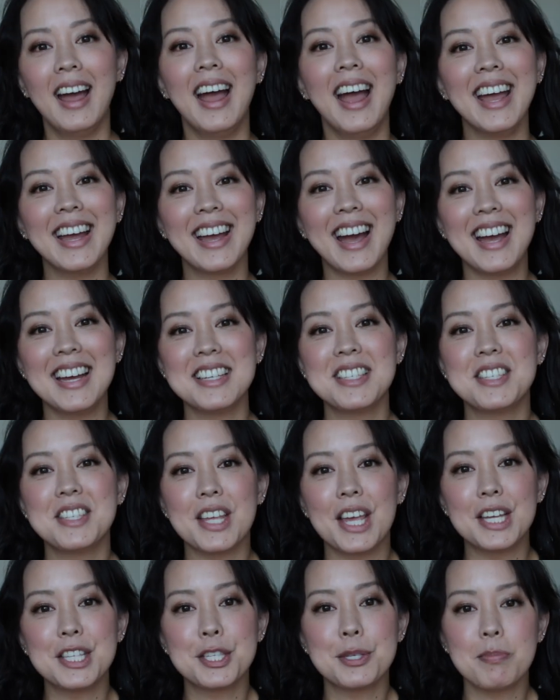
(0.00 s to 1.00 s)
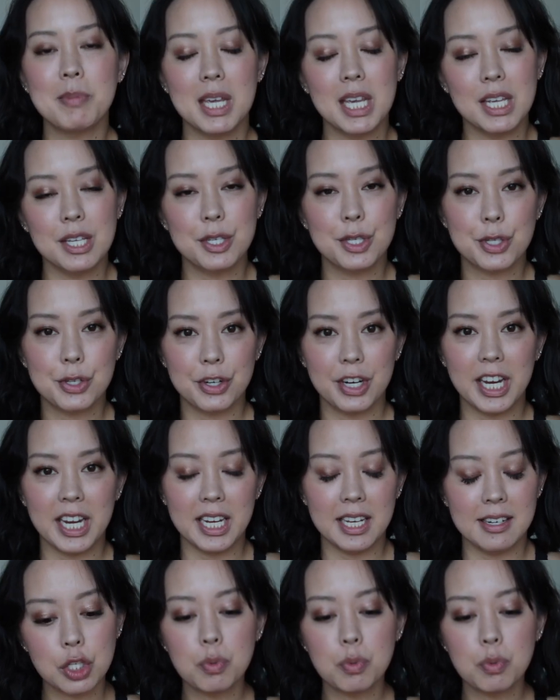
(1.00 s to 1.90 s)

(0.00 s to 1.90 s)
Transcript: Hey guys, it's me, Serein.